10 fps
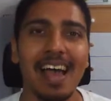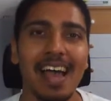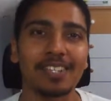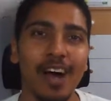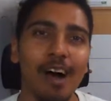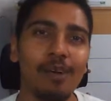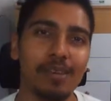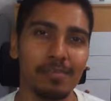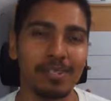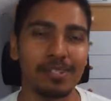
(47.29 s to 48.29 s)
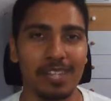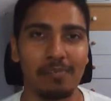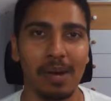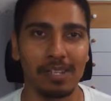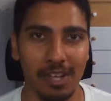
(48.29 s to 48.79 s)
has already been said
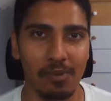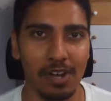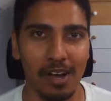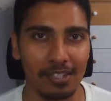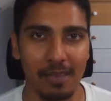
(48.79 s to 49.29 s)
by someone else.